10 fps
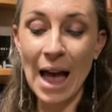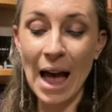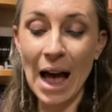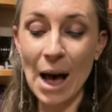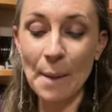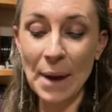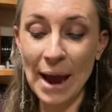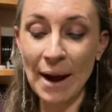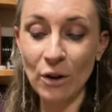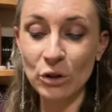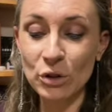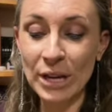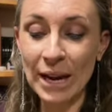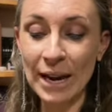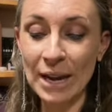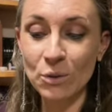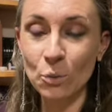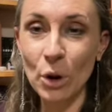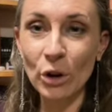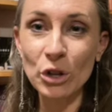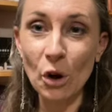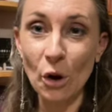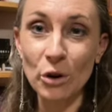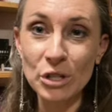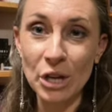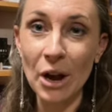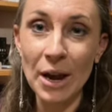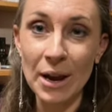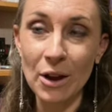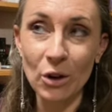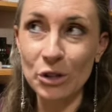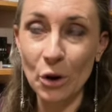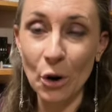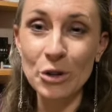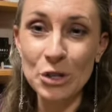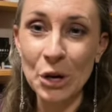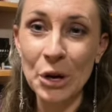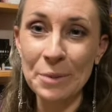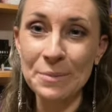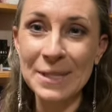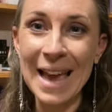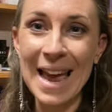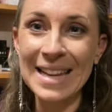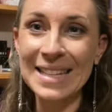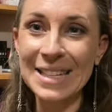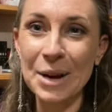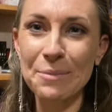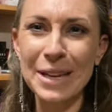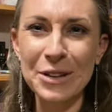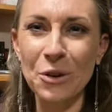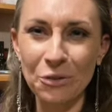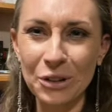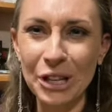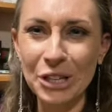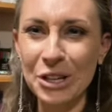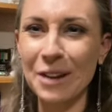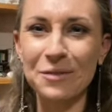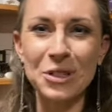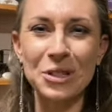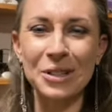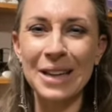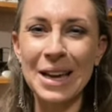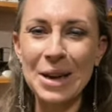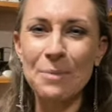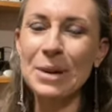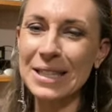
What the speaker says: how you can work on your own time, on your own terms, and not feel like you have to be a